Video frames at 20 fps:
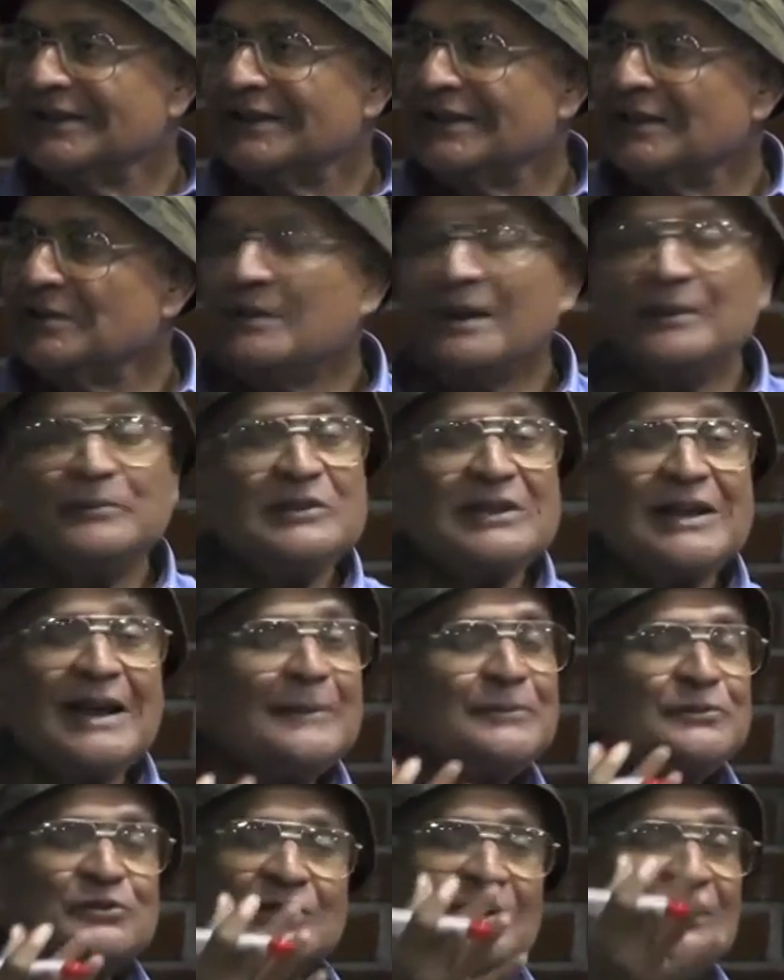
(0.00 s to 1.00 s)
He may be
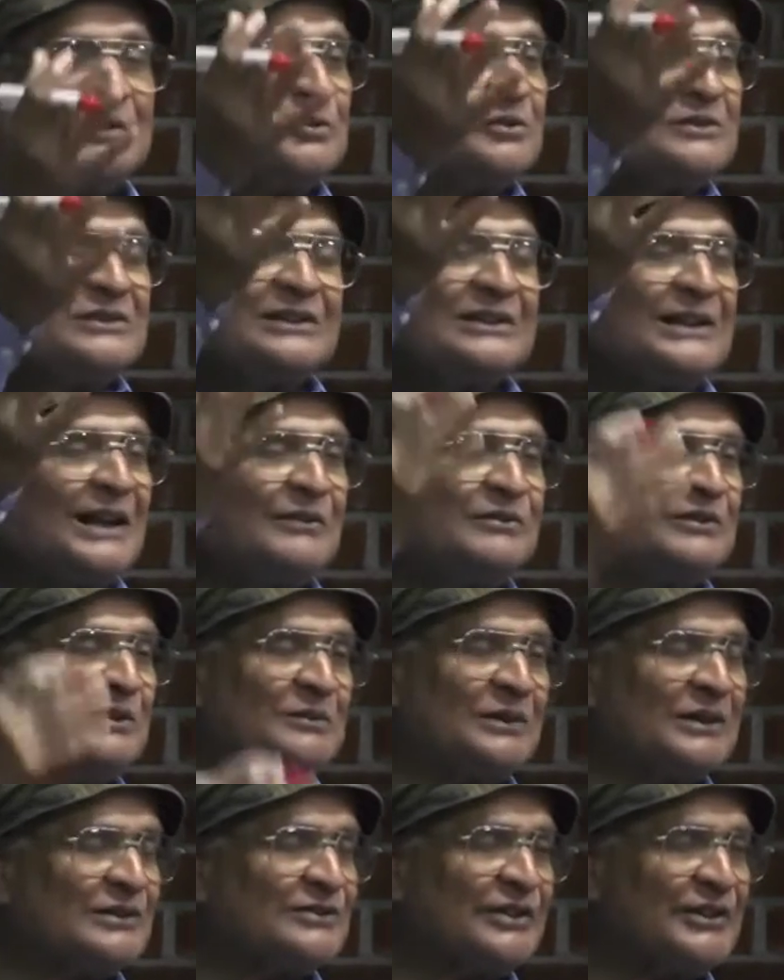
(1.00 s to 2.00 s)
absolutely
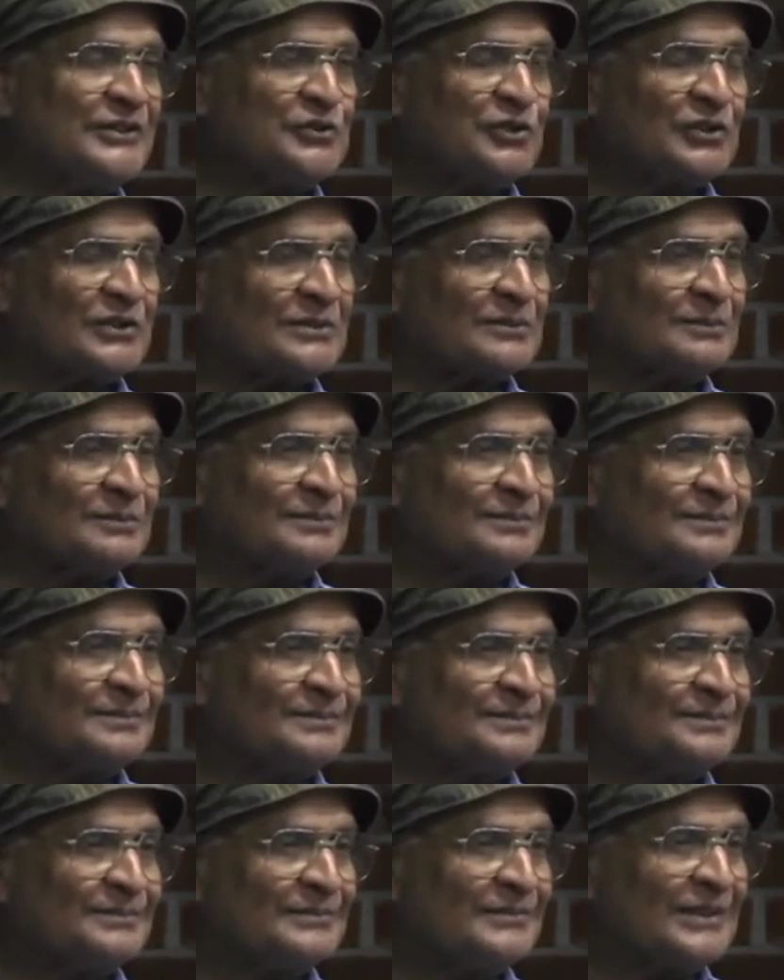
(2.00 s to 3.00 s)
lovable creature,
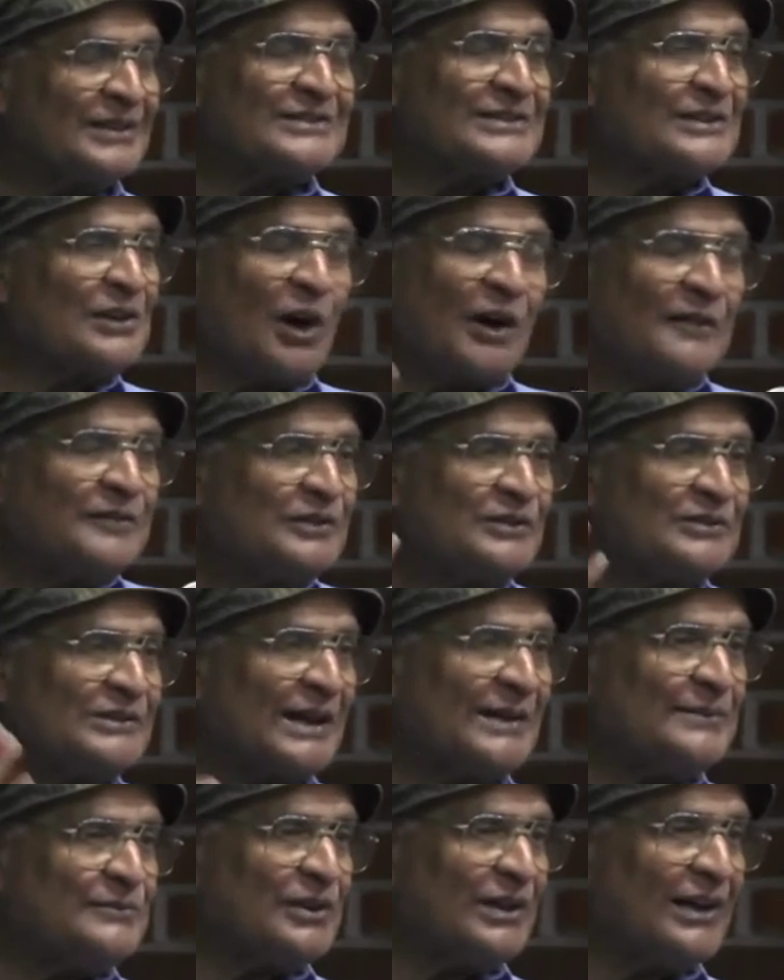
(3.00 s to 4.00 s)
and
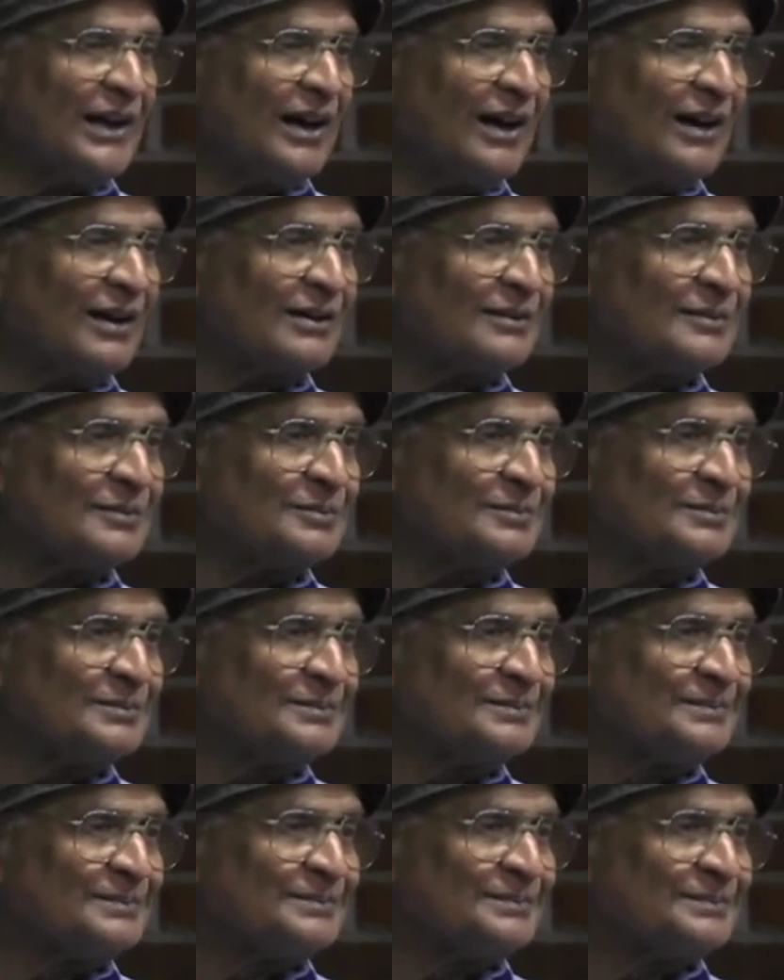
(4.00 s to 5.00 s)
oftentimes they are,
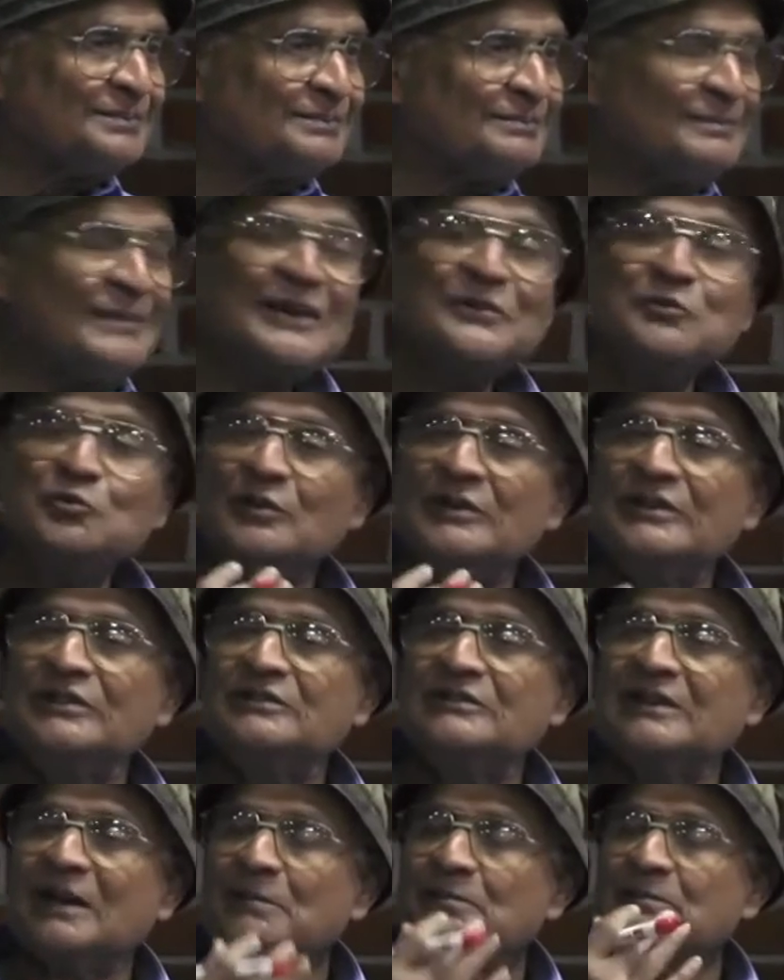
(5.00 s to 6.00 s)
but we
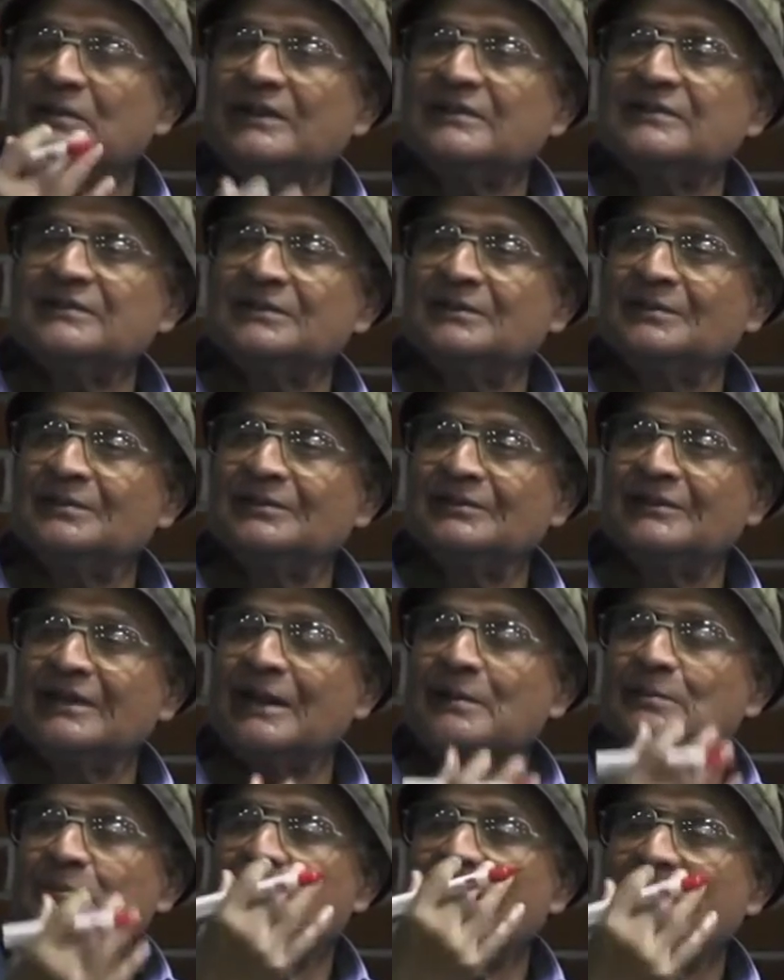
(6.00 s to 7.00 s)
interpret
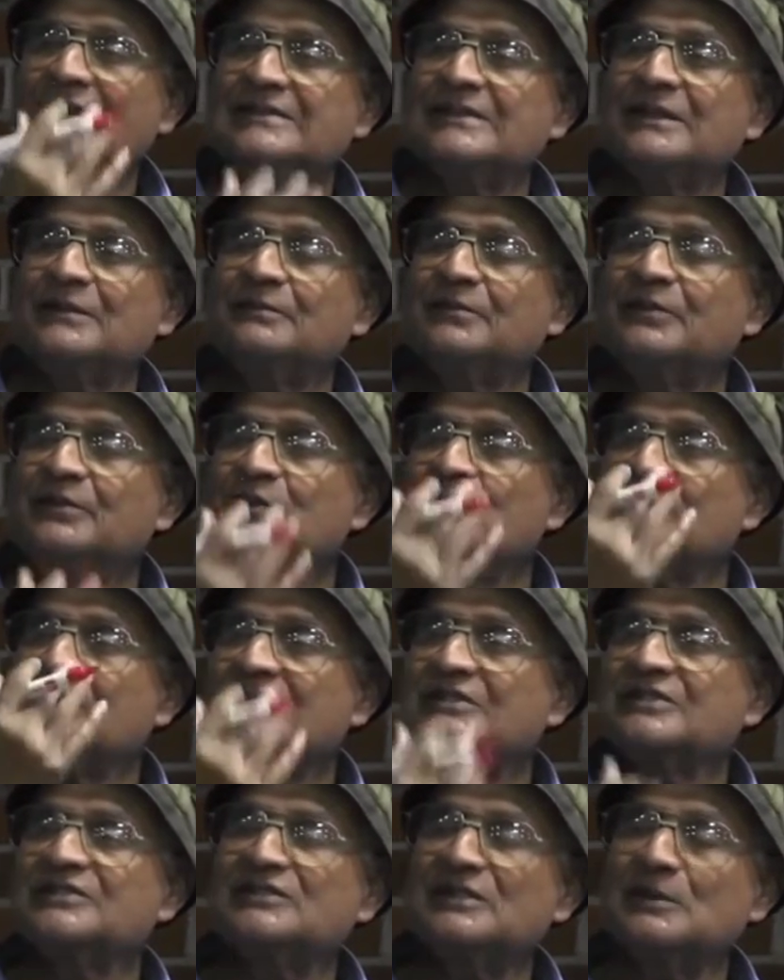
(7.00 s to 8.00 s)
them as a
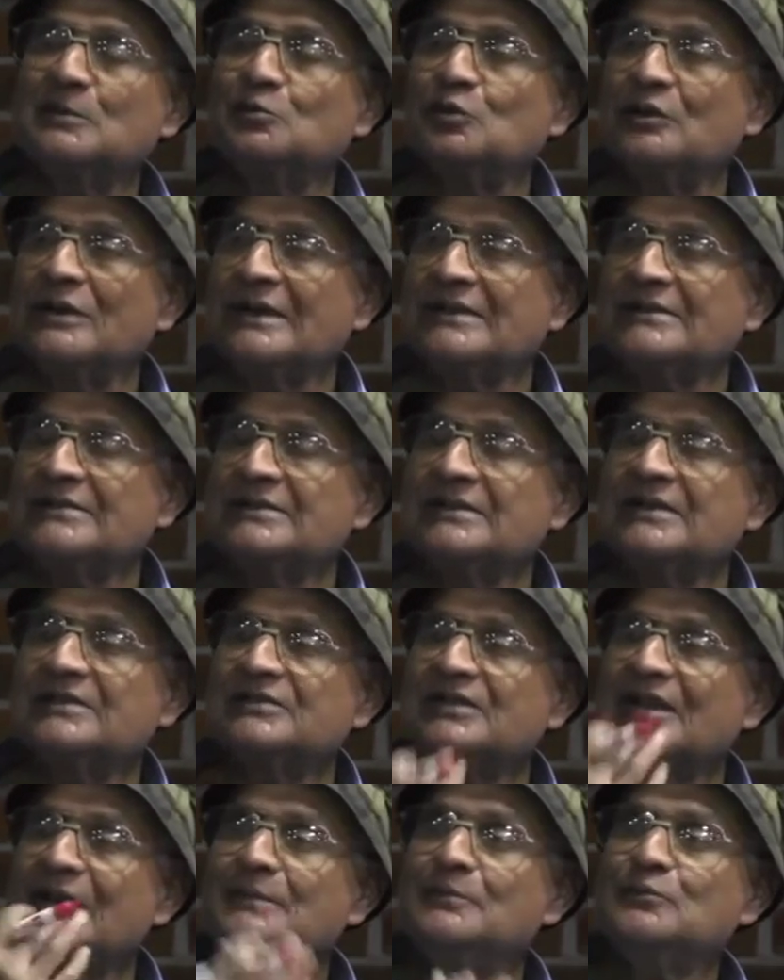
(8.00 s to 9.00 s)
fierce creature.
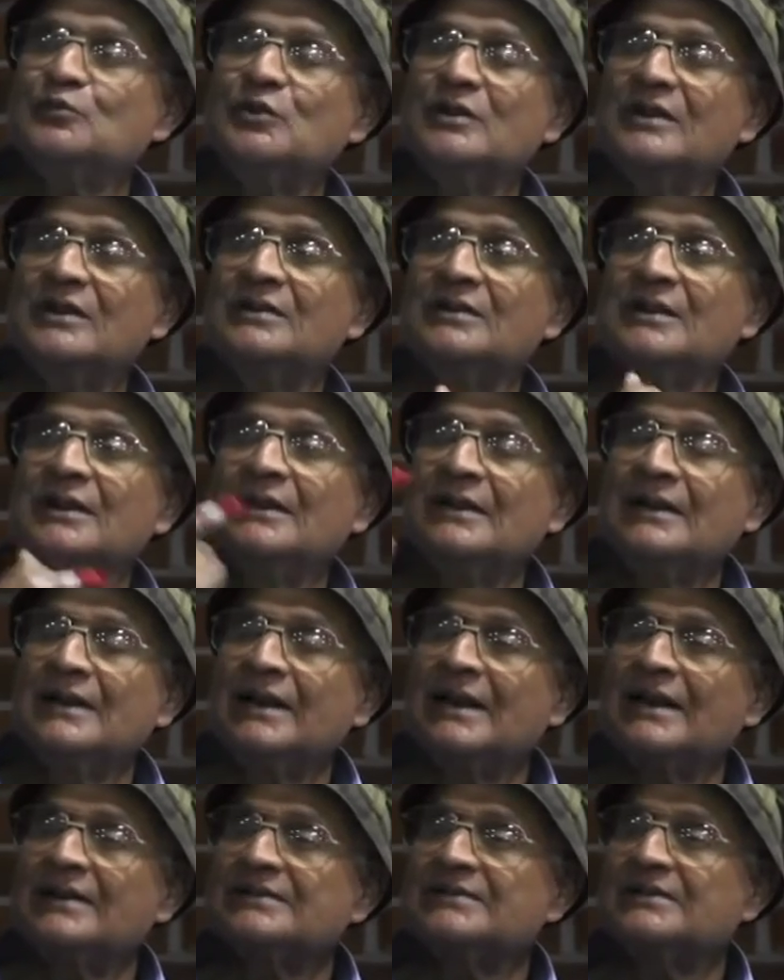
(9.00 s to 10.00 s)
The same thing
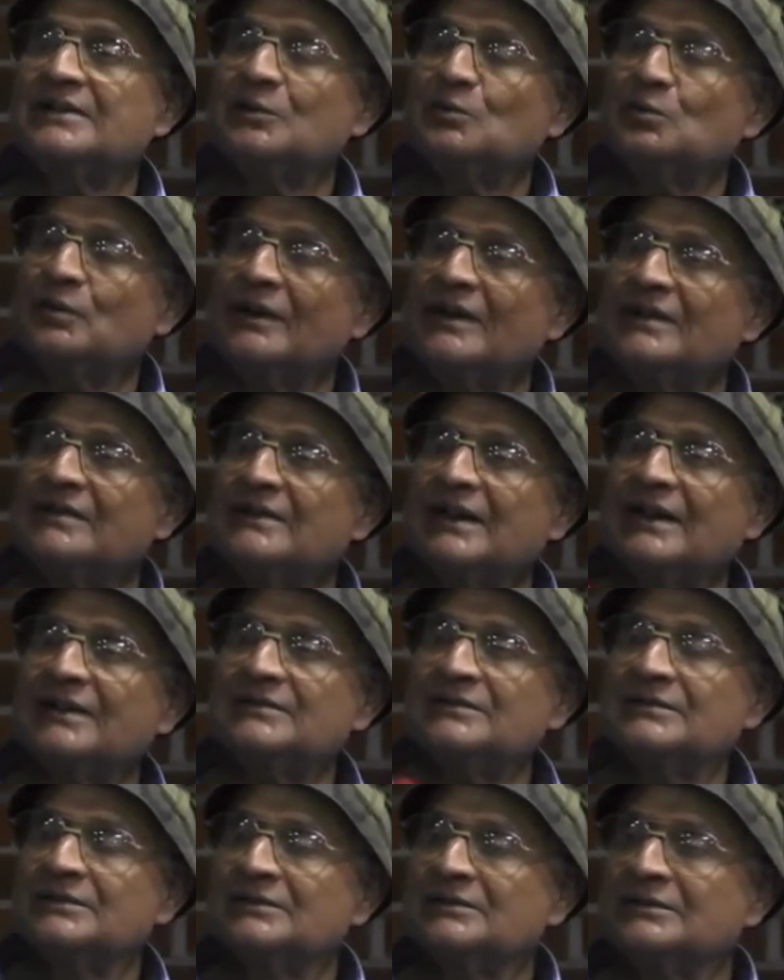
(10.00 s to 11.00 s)
as the way
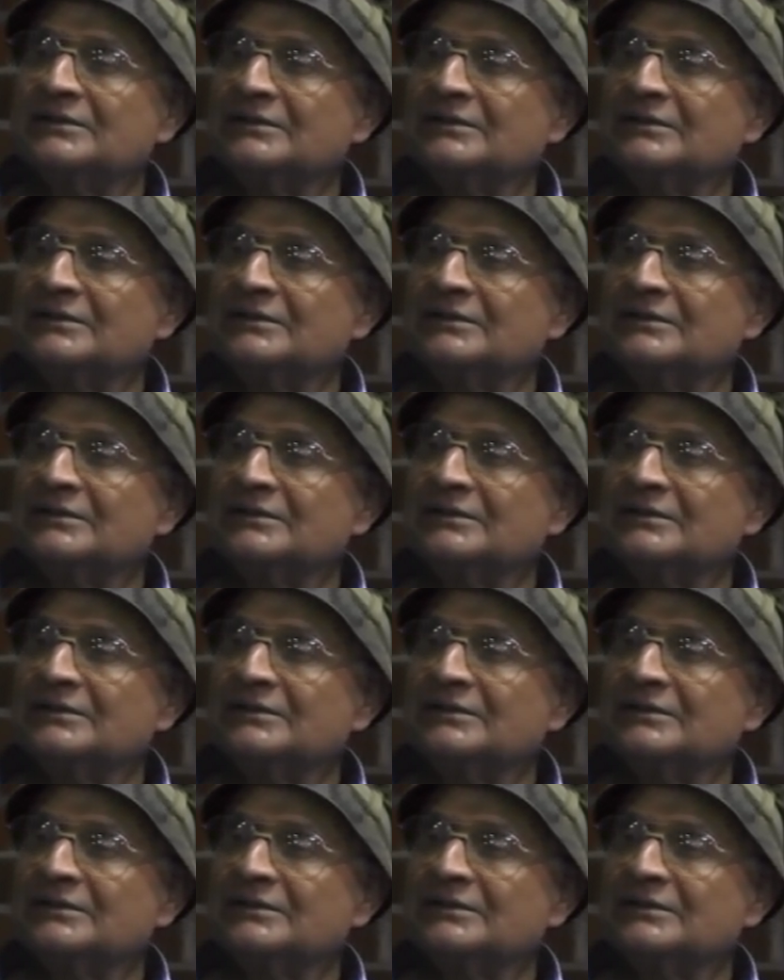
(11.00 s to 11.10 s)
that